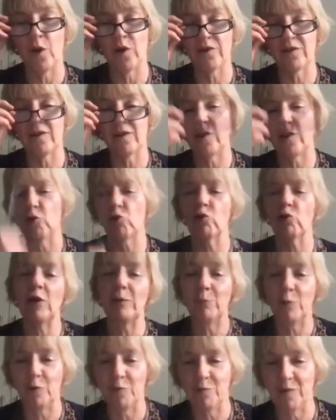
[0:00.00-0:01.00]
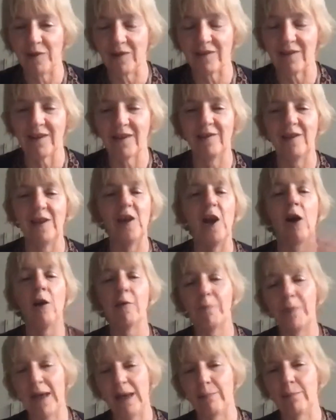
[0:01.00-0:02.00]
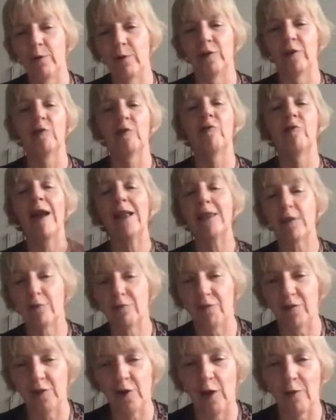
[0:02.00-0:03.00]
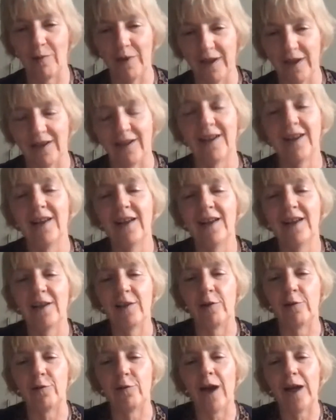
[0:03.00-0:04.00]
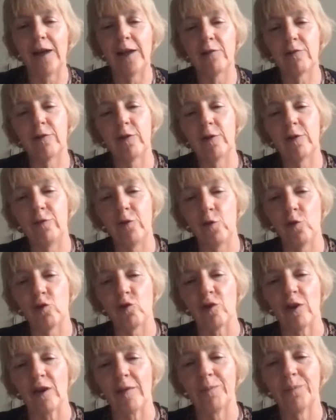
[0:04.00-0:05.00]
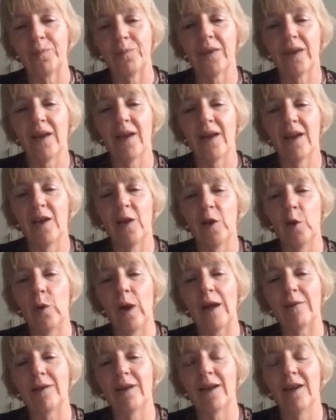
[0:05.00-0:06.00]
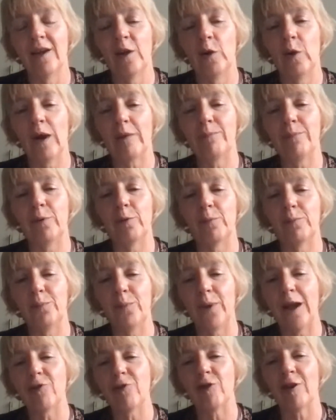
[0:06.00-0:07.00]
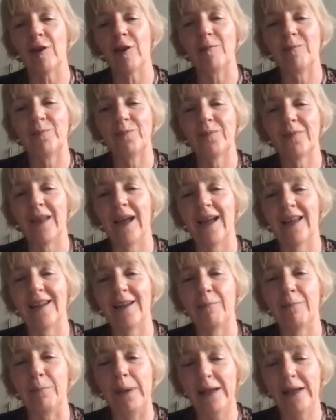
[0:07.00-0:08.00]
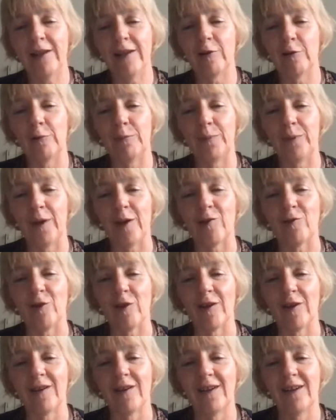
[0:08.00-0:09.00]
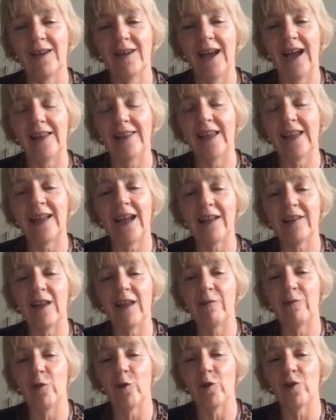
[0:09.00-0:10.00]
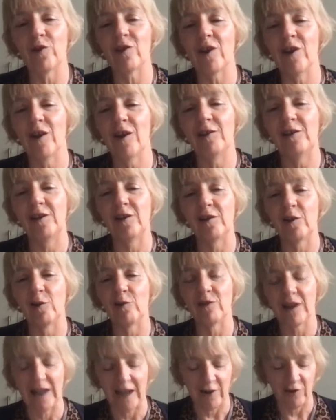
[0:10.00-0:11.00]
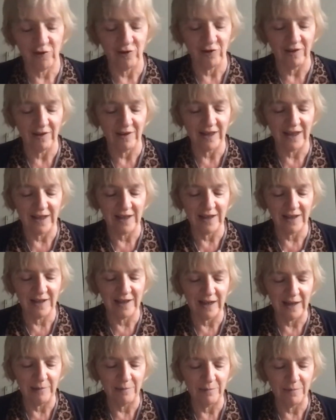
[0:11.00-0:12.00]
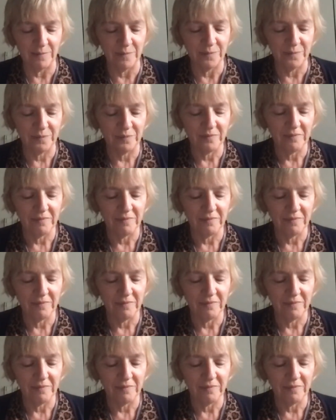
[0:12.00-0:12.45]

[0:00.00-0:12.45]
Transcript: was the street movements, the young people, the Greta phenomenon, the Fridays for the Future who had who had put pressure and political pressure, and they'd had their voice heard in those elections. And um,